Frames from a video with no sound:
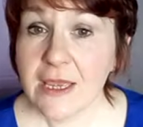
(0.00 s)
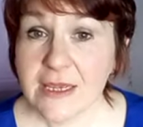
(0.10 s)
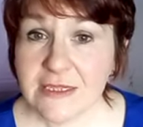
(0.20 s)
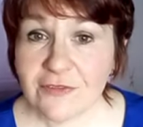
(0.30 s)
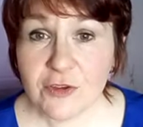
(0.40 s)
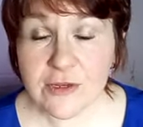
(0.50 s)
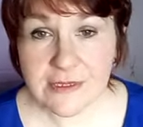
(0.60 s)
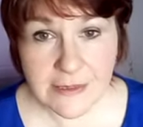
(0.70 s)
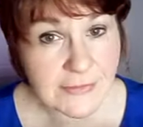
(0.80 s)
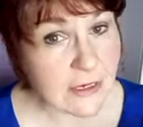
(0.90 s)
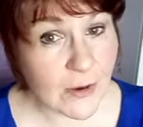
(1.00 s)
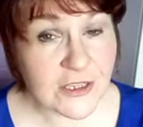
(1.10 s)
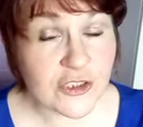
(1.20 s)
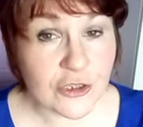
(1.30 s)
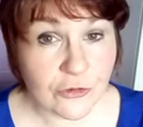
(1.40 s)
is if you can send me
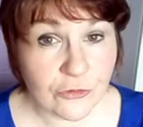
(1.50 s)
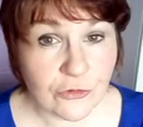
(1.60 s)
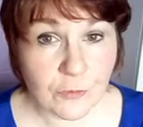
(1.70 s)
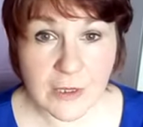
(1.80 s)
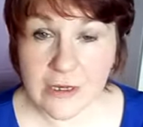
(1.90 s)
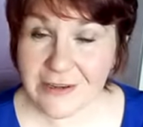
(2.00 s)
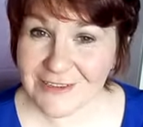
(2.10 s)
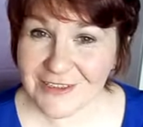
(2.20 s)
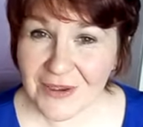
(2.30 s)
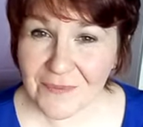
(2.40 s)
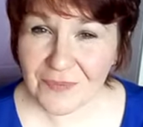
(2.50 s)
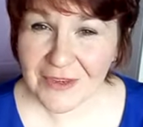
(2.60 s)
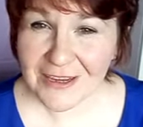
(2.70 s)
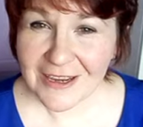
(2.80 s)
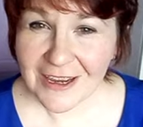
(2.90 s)
questions, because
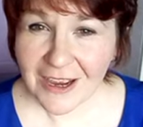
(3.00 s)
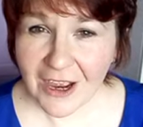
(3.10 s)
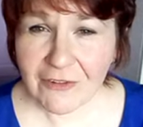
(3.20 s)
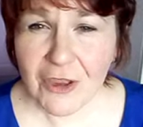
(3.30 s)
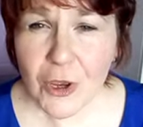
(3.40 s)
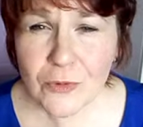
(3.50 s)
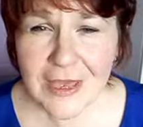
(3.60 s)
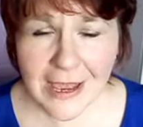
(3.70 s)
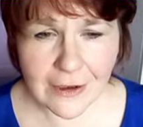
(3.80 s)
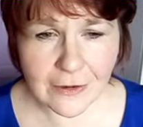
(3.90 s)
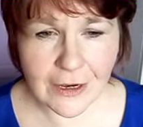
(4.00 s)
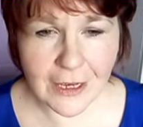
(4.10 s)
I know that